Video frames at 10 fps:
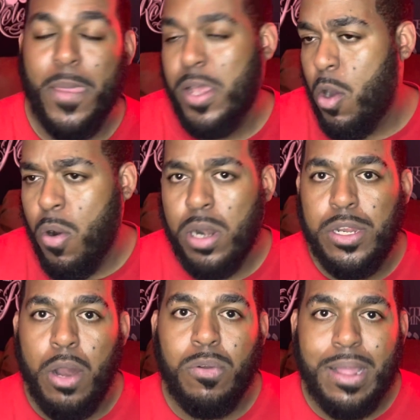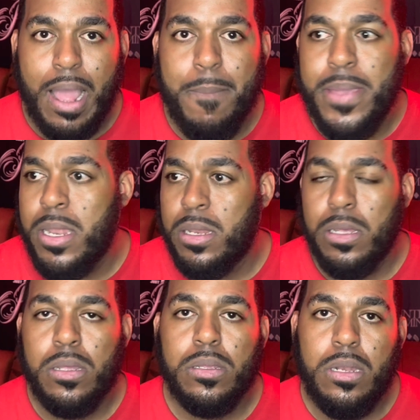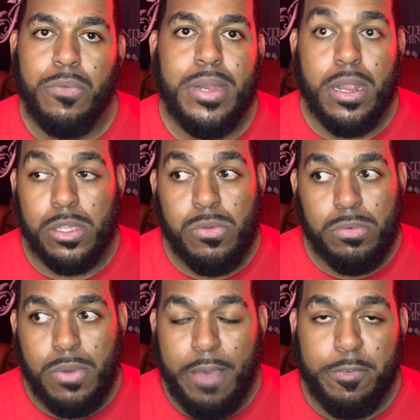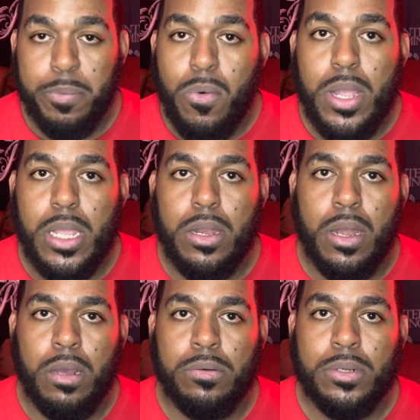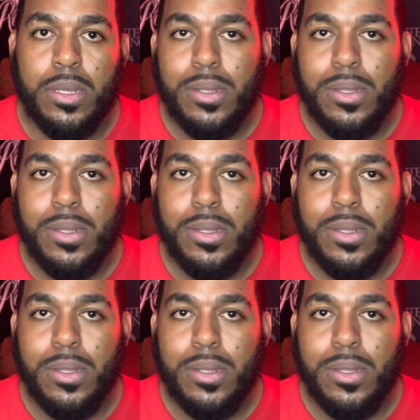Or, you know, comment, you know, Derek, you do have a point, you know.